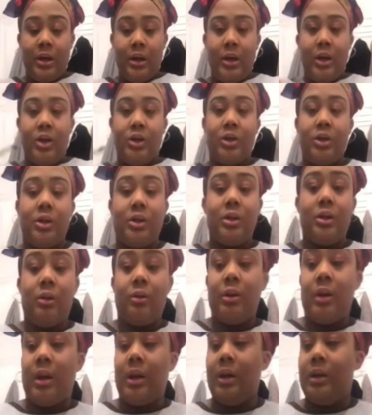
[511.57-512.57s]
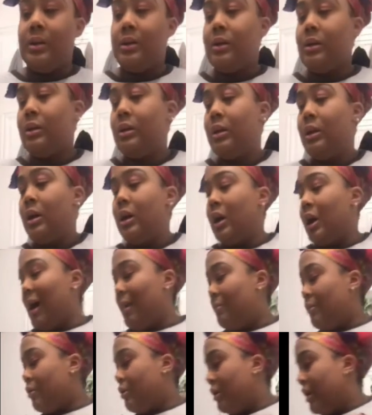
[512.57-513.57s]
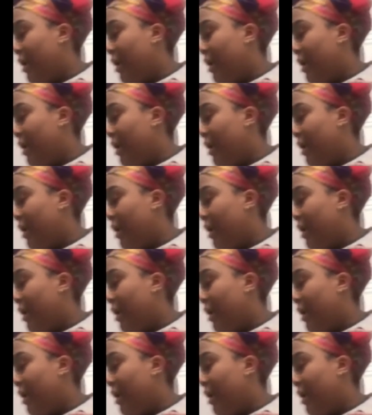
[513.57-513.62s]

It's just so nice. I'm going to go